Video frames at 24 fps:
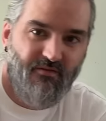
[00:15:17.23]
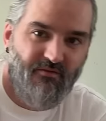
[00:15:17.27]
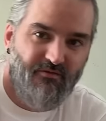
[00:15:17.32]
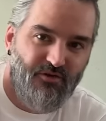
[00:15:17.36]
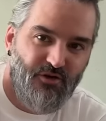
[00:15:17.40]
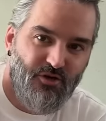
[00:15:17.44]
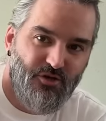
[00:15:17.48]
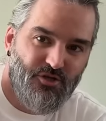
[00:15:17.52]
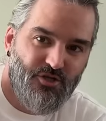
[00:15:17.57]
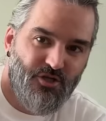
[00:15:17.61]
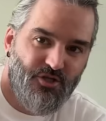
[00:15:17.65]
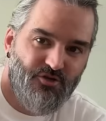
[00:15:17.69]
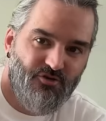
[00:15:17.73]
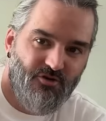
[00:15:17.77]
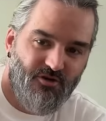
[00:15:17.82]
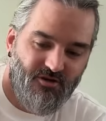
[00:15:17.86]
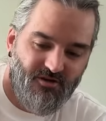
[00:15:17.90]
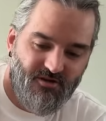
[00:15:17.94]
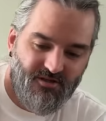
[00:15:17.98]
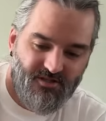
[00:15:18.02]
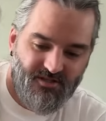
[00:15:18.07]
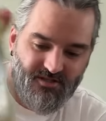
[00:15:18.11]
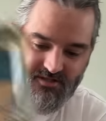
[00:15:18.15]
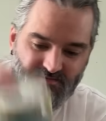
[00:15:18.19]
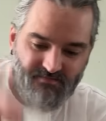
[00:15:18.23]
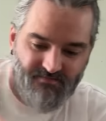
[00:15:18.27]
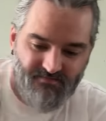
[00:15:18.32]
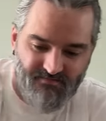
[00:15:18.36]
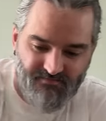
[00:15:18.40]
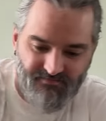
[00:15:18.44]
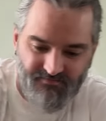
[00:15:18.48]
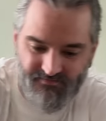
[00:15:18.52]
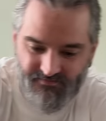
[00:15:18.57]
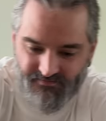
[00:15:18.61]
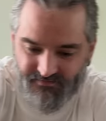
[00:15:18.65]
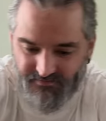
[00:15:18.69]
Future Trunks.
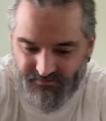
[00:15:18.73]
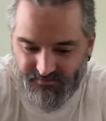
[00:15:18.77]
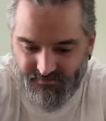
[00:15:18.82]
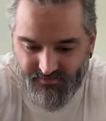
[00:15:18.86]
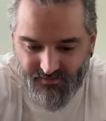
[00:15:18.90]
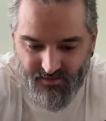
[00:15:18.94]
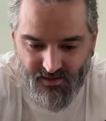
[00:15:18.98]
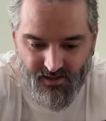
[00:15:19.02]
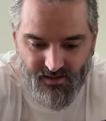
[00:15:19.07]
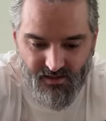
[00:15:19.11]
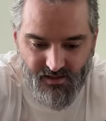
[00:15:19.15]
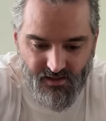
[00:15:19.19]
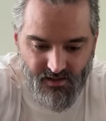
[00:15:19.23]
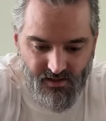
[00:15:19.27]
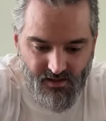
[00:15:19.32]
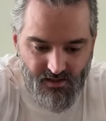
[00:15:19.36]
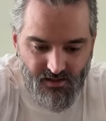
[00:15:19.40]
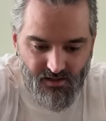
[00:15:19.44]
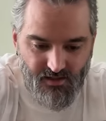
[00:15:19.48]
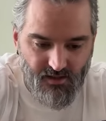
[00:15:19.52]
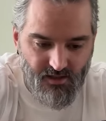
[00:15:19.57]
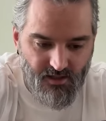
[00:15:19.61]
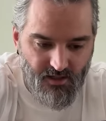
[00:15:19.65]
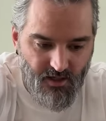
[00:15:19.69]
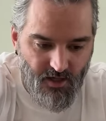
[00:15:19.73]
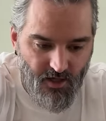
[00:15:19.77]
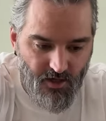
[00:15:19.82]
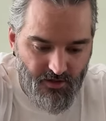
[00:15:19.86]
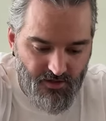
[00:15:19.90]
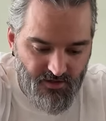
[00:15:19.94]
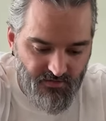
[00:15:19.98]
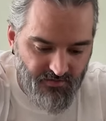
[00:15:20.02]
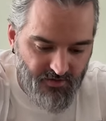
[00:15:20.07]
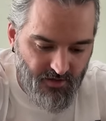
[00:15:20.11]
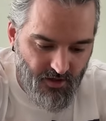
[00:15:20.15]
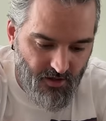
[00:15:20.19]

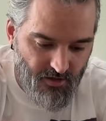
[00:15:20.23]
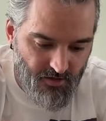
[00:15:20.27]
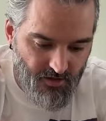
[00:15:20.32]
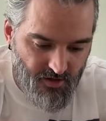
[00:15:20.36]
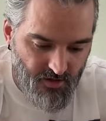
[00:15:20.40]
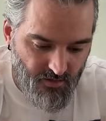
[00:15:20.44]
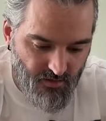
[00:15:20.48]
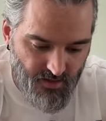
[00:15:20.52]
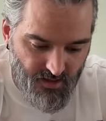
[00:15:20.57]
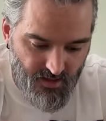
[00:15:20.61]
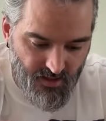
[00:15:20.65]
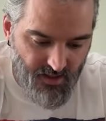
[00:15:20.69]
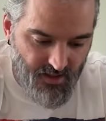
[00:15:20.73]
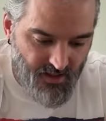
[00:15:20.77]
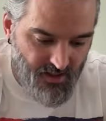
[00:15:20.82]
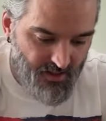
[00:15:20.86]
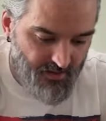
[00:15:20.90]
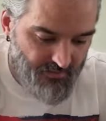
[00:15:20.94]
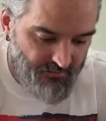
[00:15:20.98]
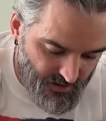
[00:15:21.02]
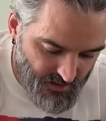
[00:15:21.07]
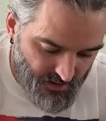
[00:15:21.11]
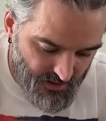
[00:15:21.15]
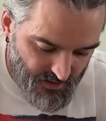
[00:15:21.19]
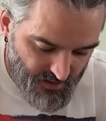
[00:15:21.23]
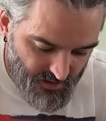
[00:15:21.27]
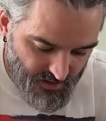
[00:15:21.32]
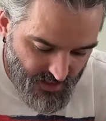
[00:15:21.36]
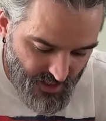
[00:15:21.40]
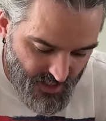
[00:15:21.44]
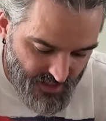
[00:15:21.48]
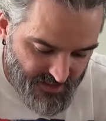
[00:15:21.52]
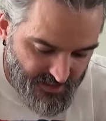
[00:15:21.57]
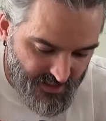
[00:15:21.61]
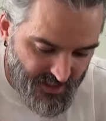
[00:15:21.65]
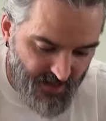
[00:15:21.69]
Loads of Goku in there.
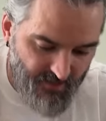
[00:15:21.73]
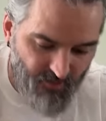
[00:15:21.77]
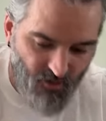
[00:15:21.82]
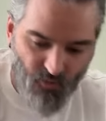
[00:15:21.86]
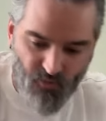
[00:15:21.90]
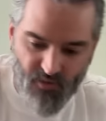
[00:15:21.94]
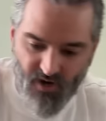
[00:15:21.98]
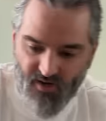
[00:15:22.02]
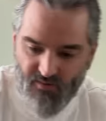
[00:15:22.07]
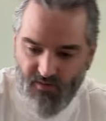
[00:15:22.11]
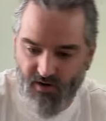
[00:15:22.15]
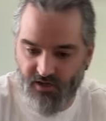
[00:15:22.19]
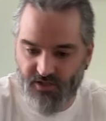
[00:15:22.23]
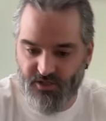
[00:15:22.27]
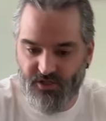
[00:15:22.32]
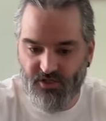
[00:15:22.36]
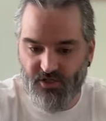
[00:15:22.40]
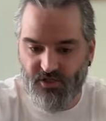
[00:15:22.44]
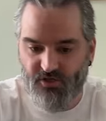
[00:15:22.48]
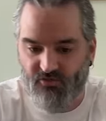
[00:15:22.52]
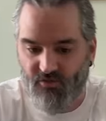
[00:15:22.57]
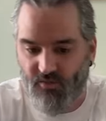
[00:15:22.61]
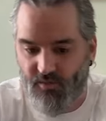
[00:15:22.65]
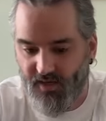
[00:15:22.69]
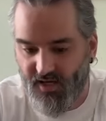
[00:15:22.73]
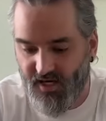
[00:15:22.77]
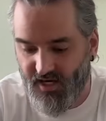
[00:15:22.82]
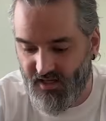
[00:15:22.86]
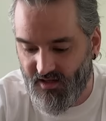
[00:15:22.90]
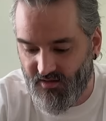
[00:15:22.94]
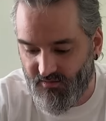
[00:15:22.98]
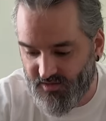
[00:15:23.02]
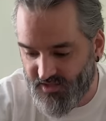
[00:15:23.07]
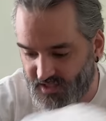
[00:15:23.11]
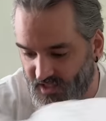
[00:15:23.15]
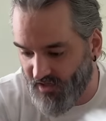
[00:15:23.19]
Yeah, so they're all pretty much just repeating
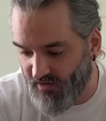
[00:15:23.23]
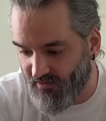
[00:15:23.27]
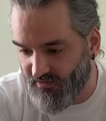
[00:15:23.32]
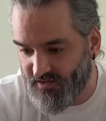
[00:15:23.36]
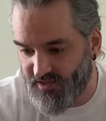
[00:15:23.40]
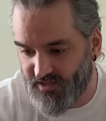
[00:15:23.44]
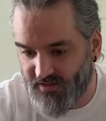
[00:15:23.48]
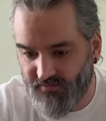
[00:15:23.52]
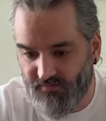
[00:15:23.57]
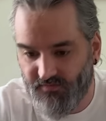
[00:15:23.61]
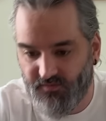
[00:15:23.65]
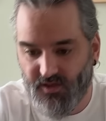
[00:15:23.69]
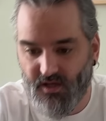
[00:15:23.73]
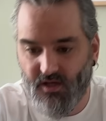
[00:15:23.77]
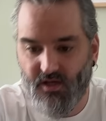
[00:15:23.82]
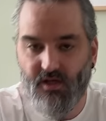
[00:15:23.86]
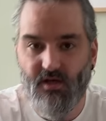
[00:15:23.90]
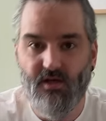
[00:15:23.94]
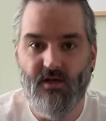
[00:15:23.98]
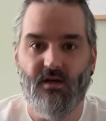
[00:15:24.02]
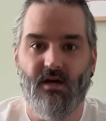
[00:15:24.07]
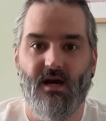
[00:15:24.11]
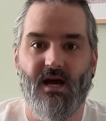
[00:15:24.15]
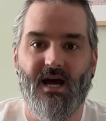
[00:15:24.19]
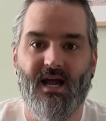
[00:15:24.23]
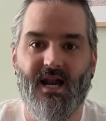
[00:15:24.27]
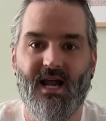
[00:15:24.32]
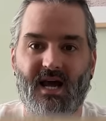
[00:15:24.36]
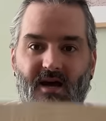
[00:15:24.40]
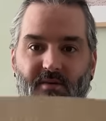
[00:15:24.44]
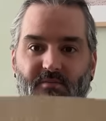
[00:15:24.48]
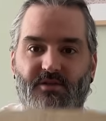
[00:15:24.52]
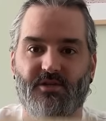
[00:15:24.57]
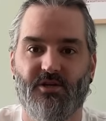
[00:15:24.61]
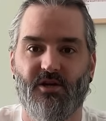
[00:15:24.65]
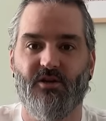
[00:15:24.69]
themselves. An
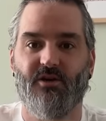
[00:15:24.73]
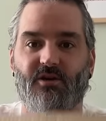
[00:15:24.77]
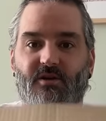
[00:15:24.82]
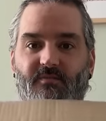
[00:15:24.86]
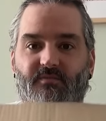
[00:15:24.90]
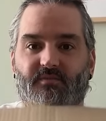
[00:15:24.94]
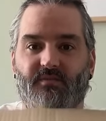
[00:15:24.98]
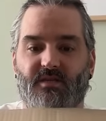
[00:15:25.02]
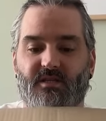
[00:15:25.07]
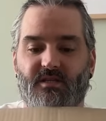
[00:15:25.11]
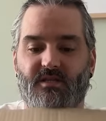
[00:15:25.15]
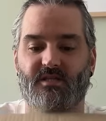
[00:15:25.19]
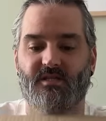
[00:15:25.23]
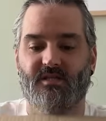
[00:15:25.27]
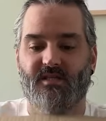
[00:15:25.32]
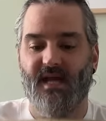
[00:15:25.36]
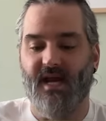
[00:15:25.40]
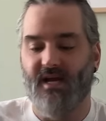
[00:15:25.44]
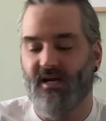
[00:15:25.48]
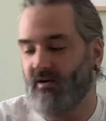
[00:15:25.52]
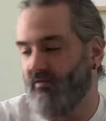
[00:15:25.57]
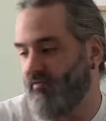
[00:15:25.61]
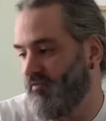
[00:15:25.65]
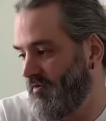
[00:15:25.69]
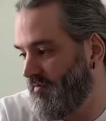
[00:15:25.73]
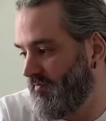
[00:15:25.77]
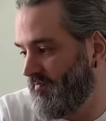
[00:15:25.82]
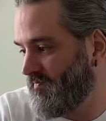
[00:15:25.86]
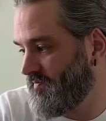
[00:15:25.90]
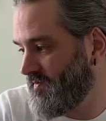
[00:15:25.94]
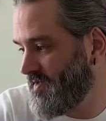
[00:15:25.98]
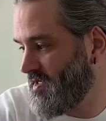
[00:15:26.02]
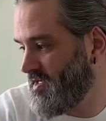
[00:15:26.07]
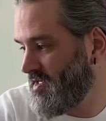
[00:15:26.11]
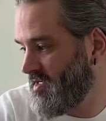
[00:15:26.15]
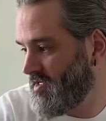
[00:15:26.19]
absolute stack of
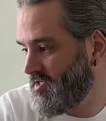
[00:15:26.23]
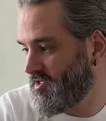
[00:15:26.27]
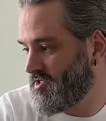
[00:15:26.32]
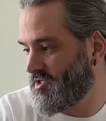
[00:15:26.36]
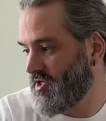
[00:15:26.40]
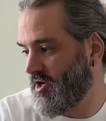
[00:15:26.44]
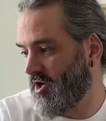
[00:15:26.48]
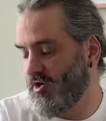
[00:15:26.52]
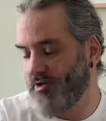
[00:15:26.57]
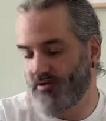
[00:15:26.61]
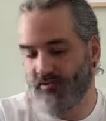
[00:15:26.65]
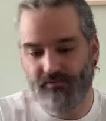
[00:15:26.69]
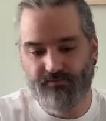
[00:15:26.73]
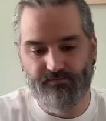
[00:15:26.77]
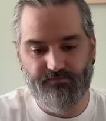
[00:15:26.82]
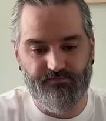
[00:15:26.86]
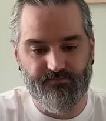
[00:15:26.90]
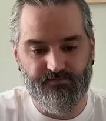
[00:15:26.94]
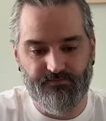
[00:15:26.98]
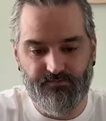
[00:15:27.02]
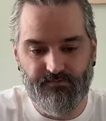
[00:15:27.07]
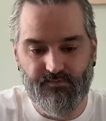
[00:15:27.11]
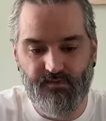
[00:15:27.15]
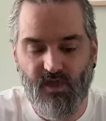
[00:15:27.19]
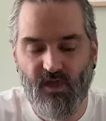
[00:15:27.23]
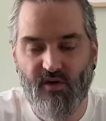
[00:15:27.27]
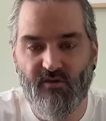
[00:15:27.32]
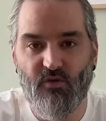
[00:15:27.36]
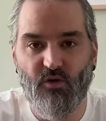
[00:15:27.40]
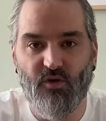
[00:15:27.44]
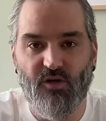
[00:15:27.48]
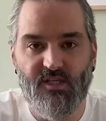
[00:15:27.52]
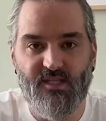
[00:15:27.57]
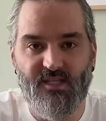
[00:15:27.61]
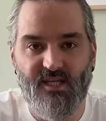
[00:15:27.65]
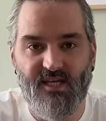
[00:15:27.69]
them. So, if you
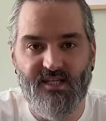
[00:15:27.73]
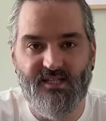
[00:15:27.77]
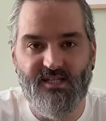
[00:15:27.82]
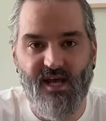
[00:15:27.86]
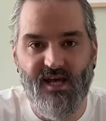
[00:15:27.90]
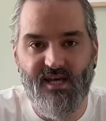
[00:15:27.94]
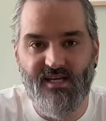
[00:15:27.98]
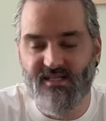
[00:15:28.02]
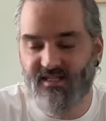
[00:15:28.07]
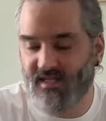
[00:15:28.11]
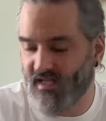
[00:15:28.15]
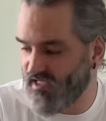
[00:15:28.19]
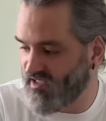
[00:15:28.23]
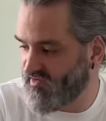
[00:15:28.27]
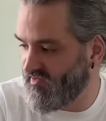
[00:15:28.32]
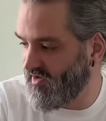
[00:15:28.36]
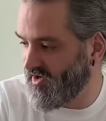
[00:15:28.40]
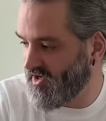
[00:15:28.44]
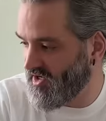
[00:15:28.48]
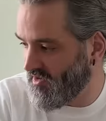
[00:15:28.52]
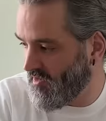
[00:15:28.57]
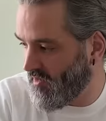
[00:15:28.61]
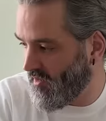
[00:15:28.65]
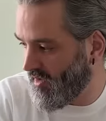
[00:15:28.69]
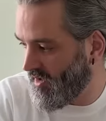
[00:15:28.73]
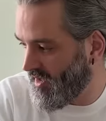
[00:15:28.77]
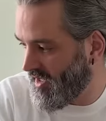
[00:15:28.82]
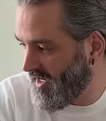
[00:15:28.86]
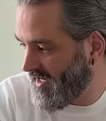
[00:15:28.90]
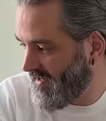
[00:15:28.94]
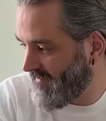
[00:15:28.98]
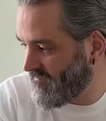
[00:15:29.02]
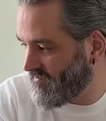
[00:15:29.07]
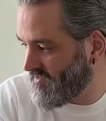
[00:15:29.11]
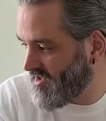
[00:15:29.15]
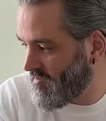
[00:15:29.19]
want to see a taste test video on
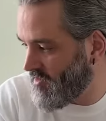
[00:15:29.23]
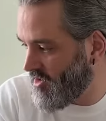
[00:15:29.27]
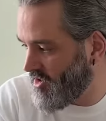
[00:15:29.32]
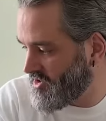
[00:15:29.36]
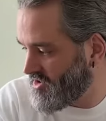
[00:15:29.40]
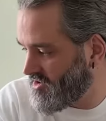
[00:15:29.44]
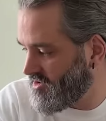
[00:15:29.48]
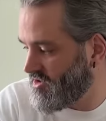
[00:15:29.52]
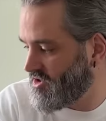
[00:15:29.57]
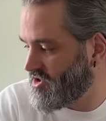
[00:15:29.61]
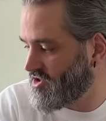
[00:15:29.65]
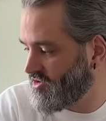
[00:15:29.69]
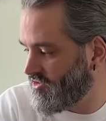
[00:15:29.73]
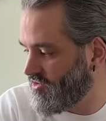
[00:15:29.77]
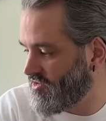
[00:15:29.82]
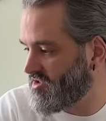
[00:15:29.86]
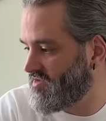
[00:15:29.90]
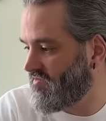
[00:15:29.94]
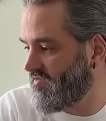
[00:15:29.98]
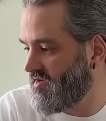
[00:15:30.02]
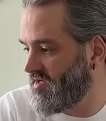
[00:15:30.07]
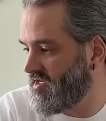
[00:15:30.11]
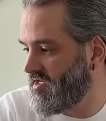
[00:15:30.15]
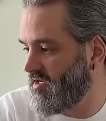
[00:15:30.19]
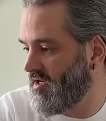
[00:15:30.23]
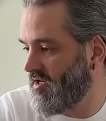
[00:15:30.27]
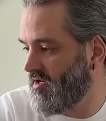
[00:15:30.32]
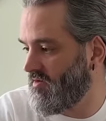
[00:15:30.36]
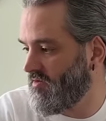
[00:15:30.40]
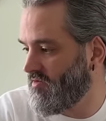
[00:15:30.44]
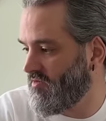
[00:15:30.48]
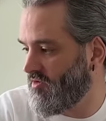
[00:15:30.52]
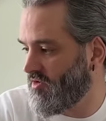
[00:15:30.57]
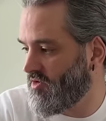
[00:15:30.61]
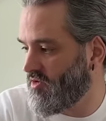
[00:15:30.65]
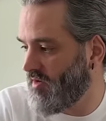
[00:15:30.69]
that, I might do a shorts video
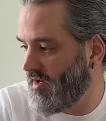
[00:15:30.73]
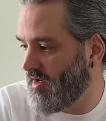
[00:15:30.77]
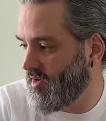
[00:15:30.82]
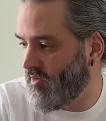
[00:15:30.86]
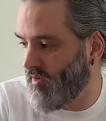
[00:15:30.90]
or a quick